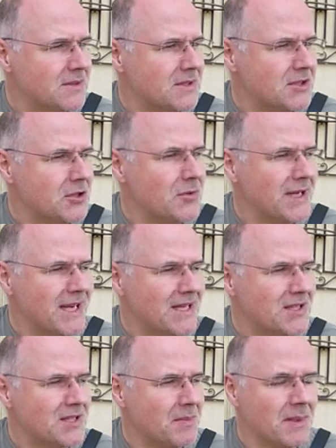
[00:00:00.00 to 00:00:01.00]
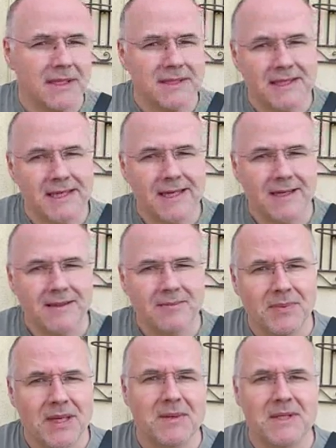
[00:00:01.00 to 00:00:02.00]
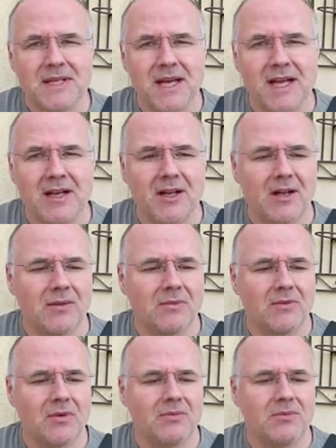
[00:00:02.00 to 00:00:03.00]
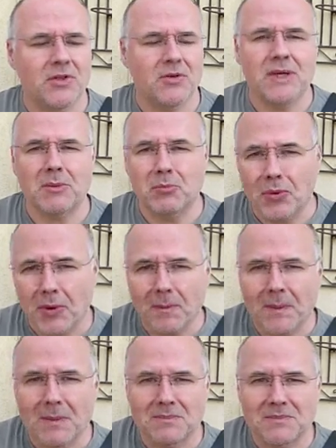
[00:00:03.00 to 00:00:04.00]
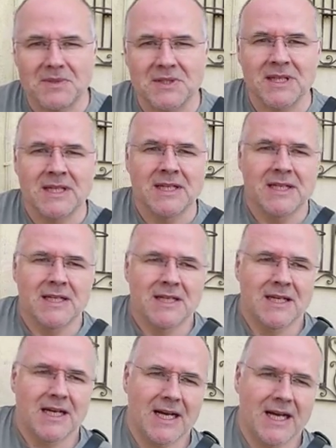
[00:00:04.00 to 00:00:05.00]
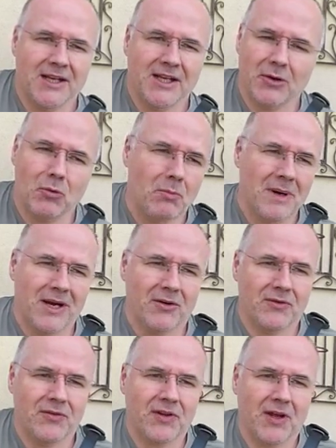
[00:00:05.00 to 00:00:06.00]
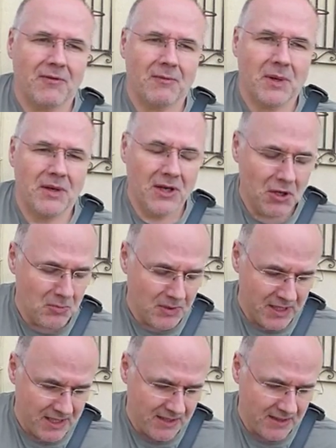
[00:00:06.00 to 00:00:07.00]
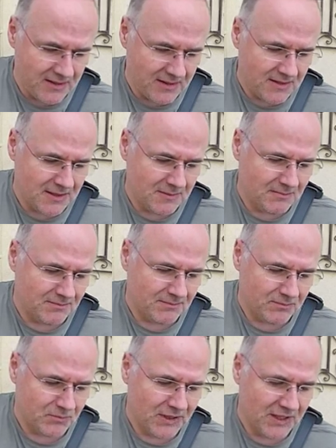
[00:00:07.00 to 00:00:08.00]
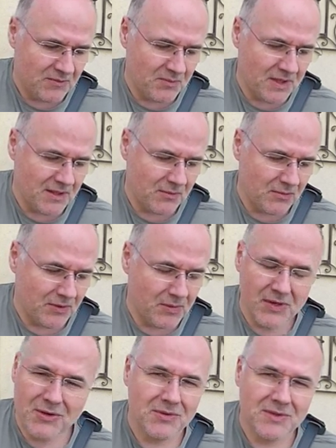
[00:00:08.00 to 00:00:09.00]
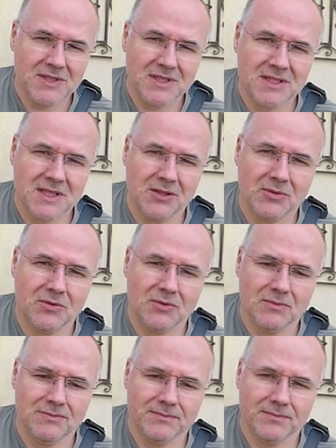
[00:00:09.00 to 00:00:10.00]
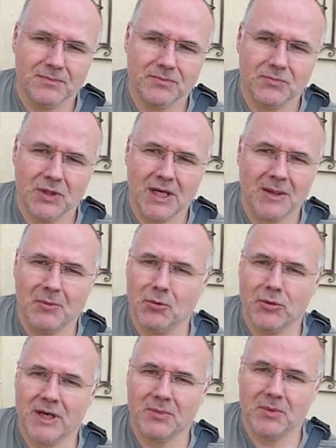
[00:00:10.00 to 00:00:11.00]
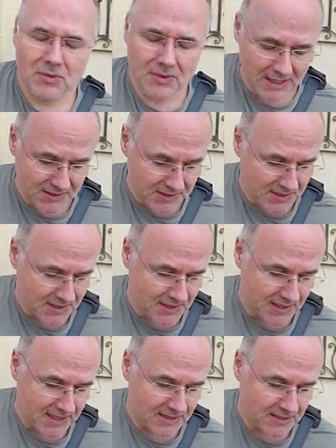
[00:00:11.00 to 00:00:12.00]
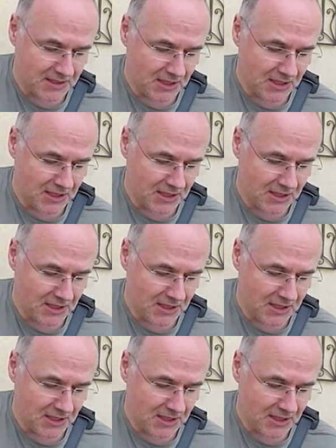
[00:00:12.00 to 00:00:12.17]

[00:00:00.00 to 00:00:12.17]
tuning instability, baby Taylor, tuning problems, and you get all manner of stuff. But nobody gave me. There were no single reliable, credible answers to this, and